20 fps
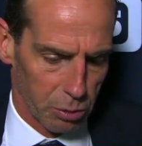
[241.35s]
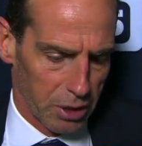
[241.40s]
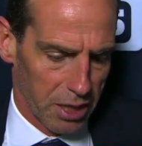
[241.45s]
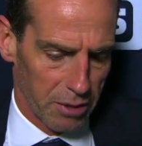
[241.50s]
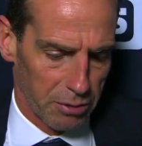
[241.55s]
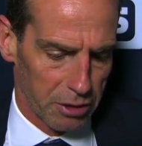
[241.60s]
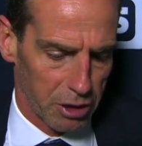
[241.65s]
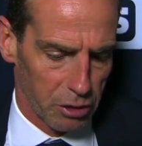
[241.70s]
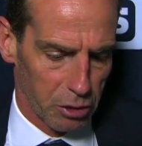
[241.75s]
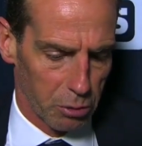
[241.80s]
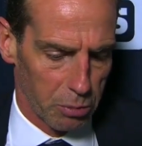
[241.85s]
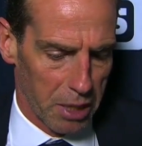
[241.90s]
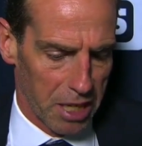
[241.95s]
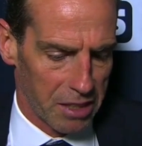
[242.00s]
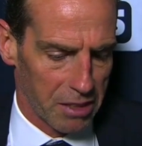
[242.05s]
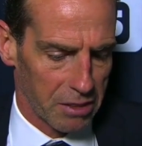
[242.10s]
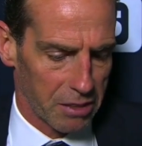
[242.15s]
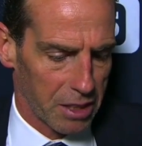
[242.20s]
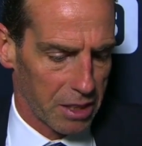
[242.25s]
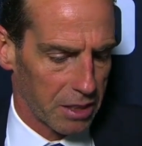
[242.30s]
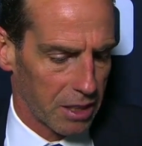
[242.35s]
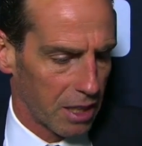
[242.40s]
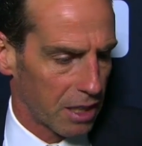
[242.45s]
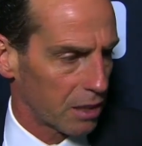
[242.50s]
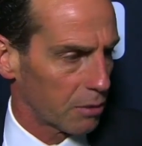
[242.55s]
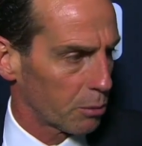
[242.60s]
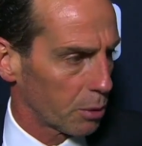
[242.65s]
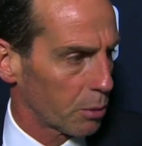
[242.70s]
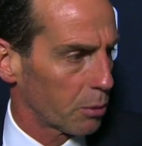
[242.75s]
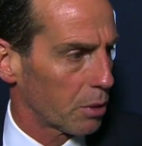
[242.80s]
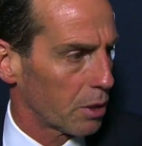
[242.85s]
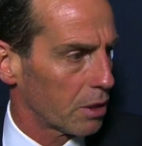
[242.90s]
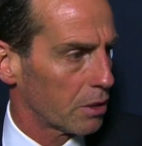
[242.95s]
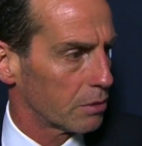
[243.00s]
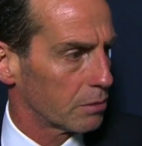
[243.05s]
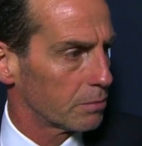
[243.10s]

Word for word: We have to do better, and and we will